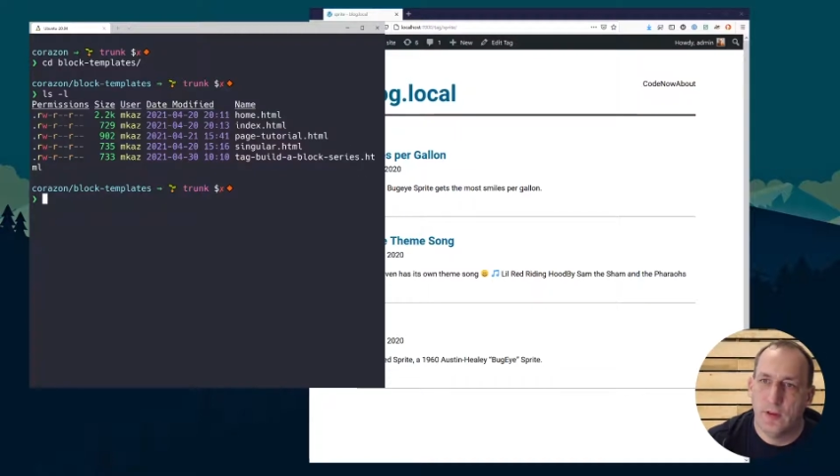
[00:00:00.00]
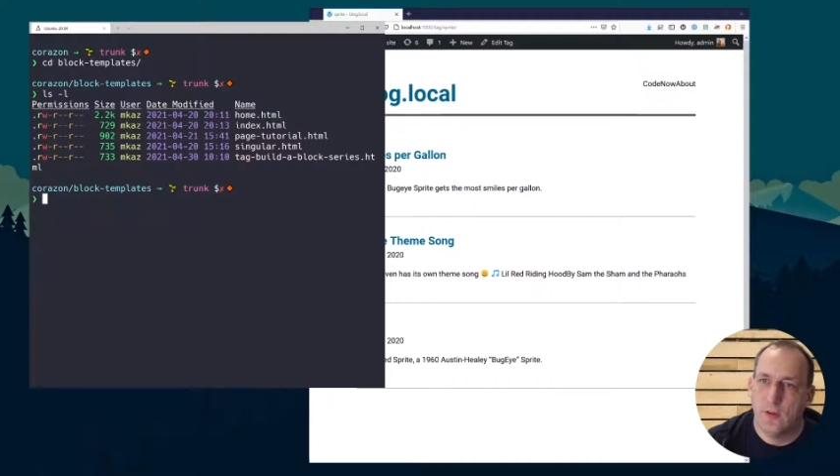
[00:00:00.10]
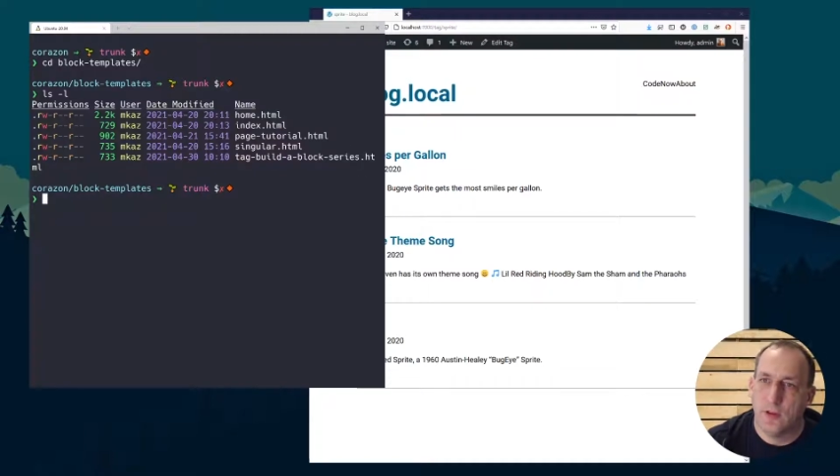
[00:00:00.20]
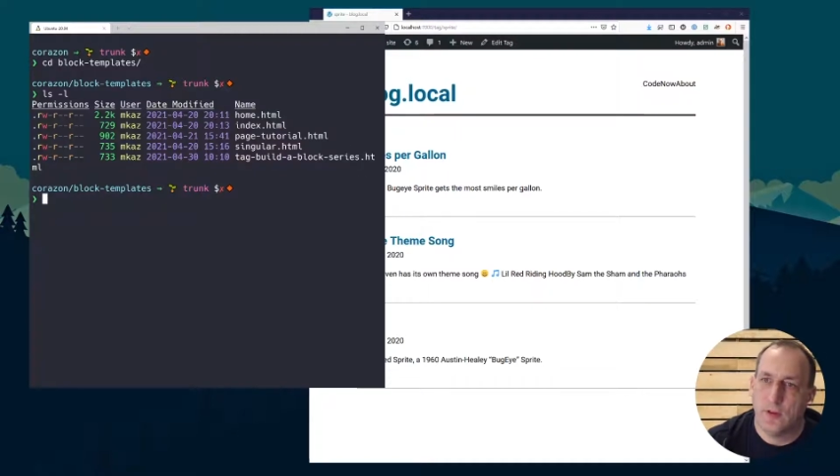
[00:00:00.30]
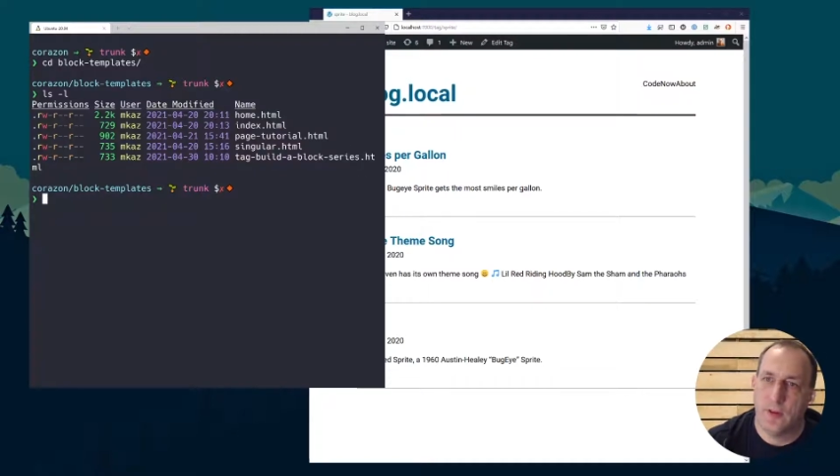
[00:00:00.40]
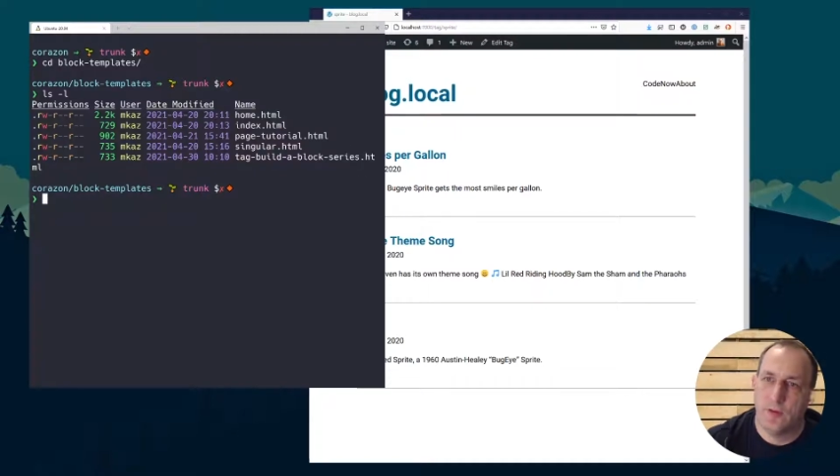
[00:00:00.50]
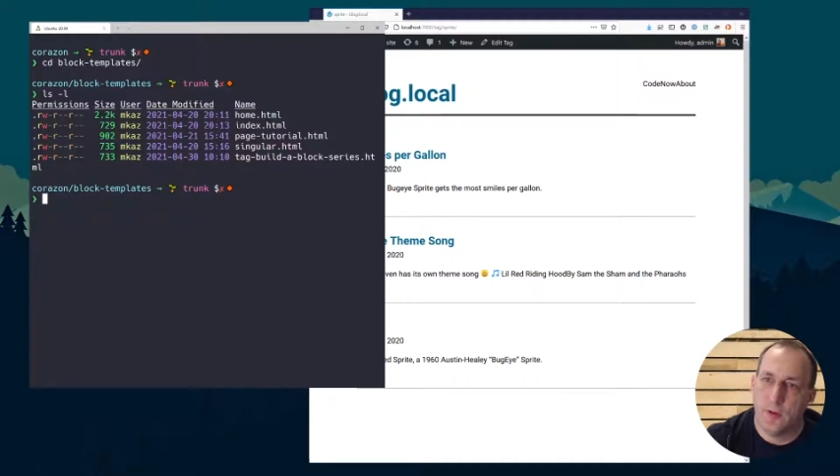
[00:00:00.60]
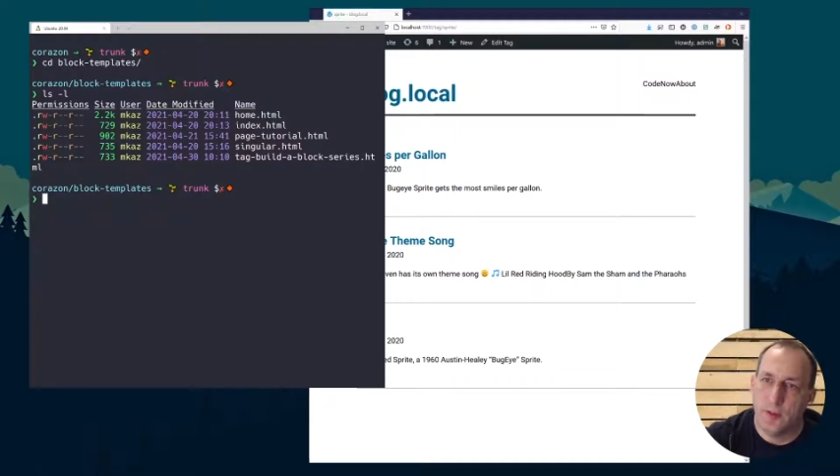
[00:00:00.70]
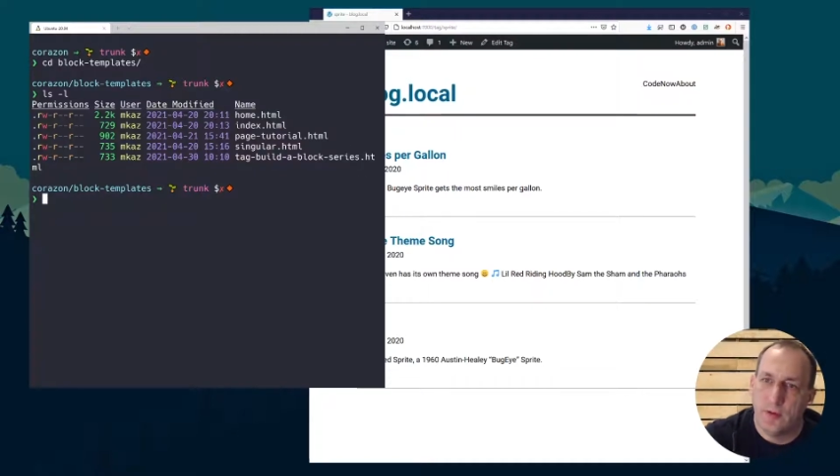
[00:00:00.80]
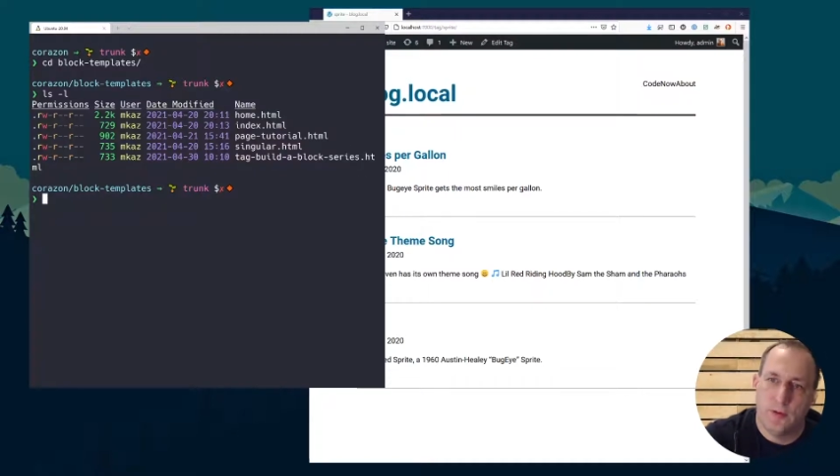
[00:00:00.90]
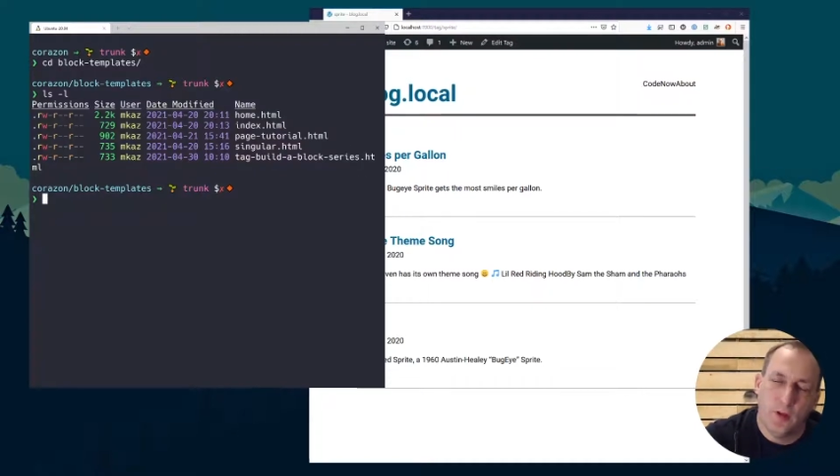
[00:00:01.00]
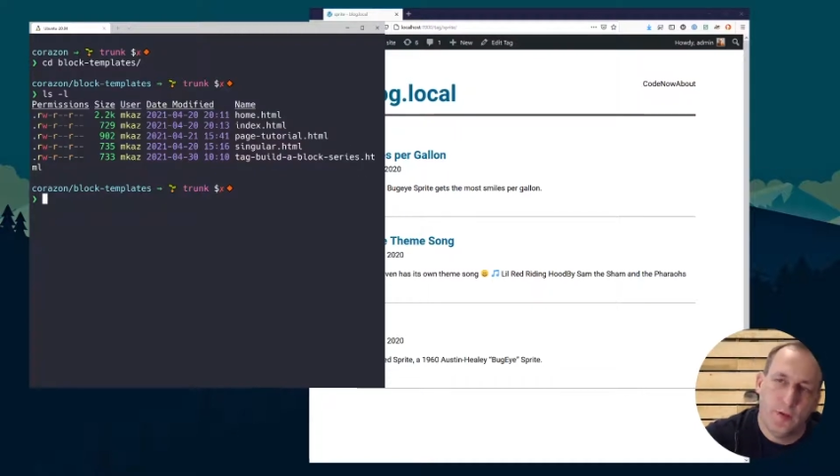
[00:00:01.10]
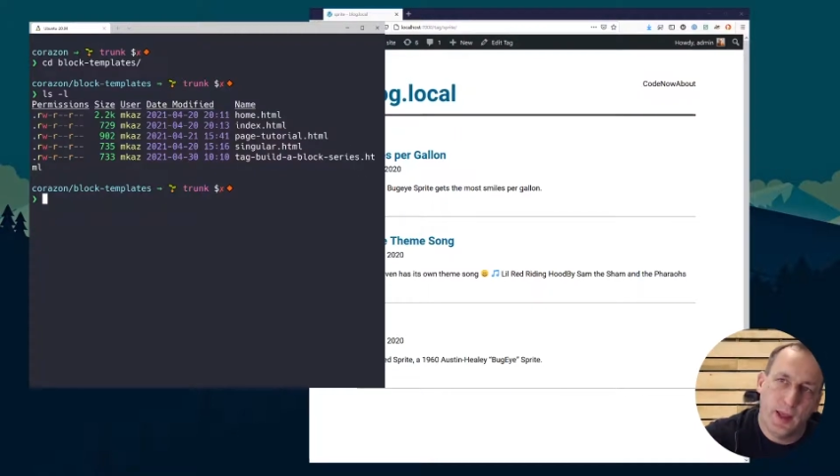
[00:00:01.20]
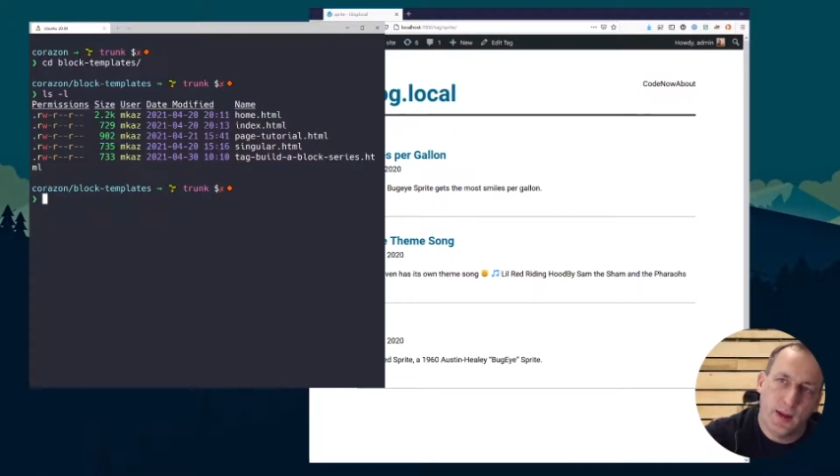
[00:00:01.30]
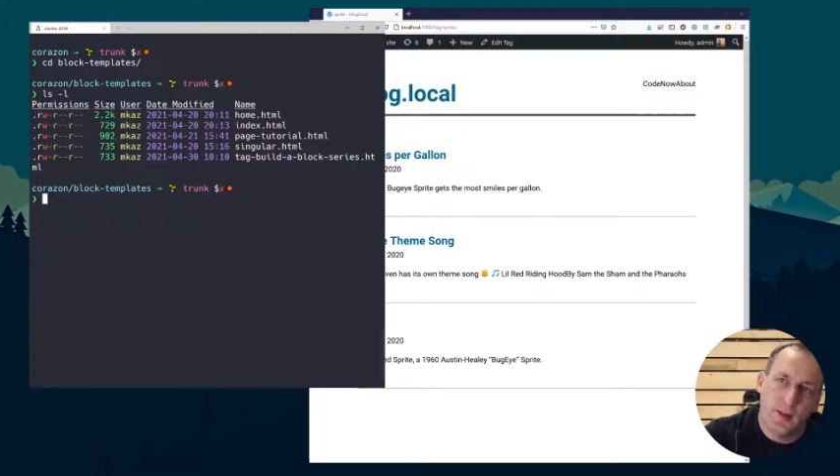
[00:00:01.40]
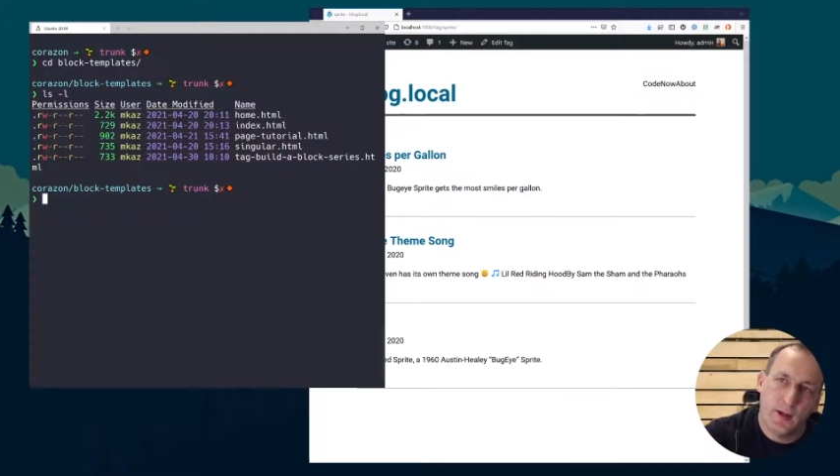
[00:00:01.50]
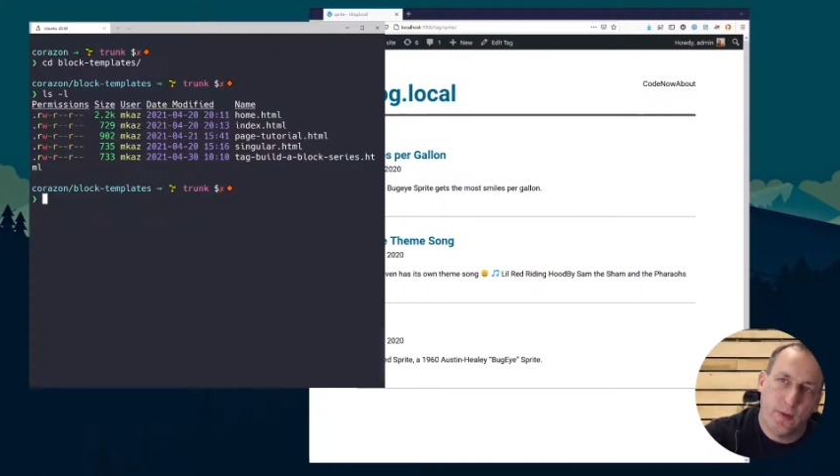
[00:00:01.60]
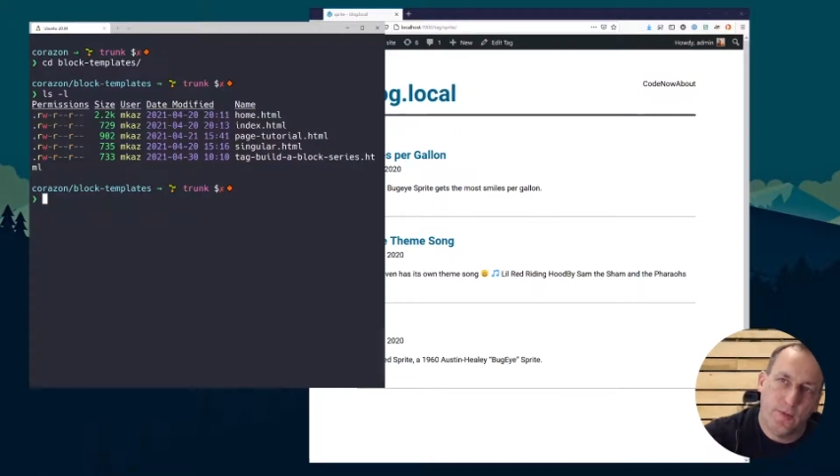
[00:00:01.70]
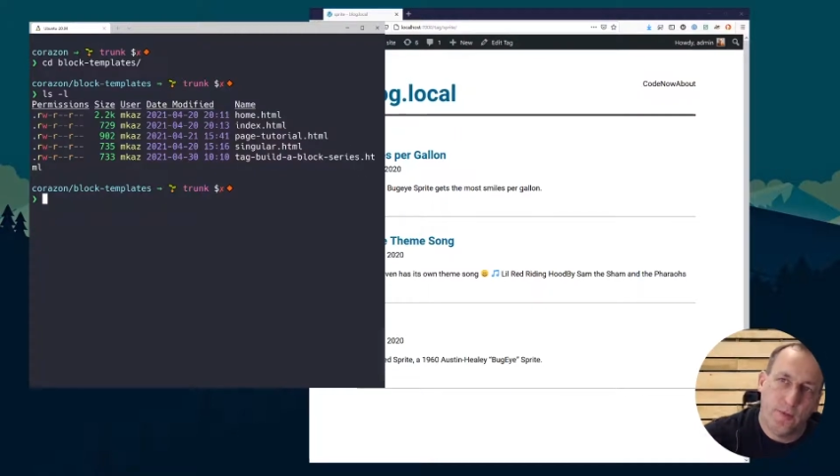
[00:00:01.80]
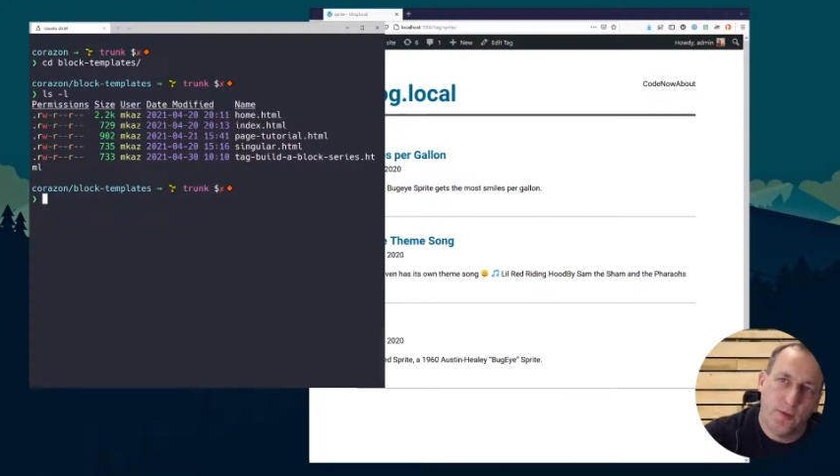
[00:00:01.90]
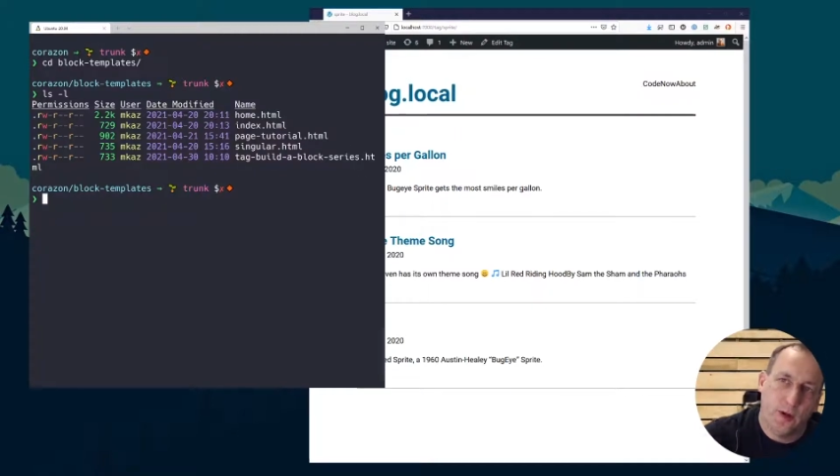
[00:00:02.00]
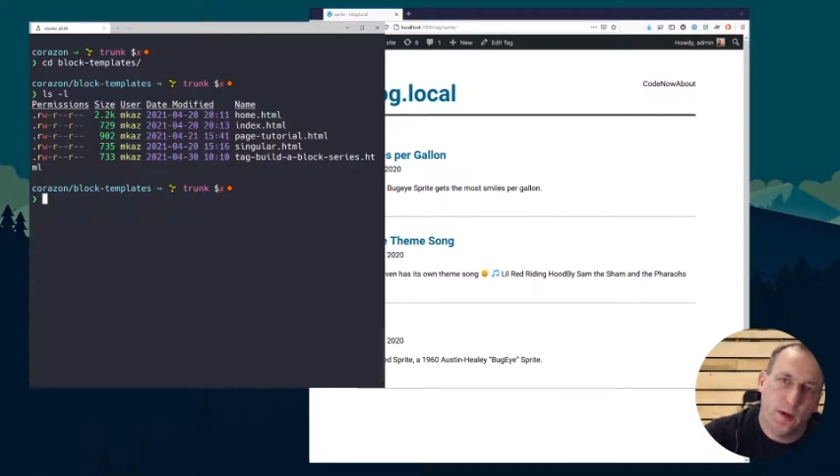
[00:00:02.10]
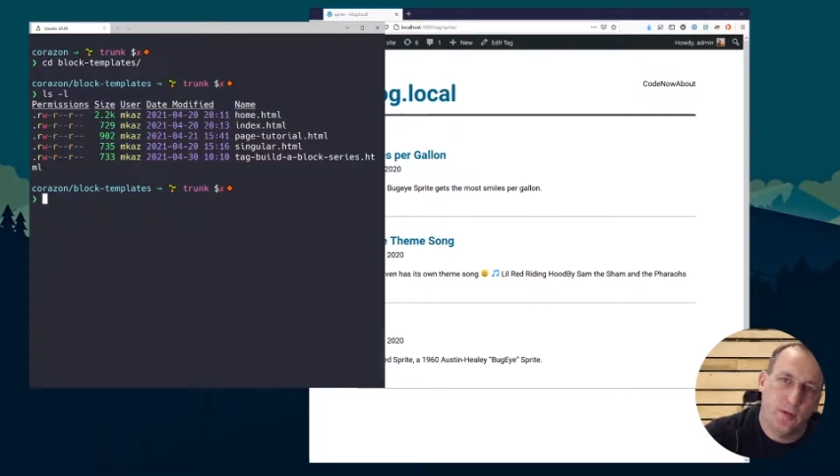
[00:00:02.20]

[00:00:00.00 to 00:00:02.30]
So this one, there's no tag template for it.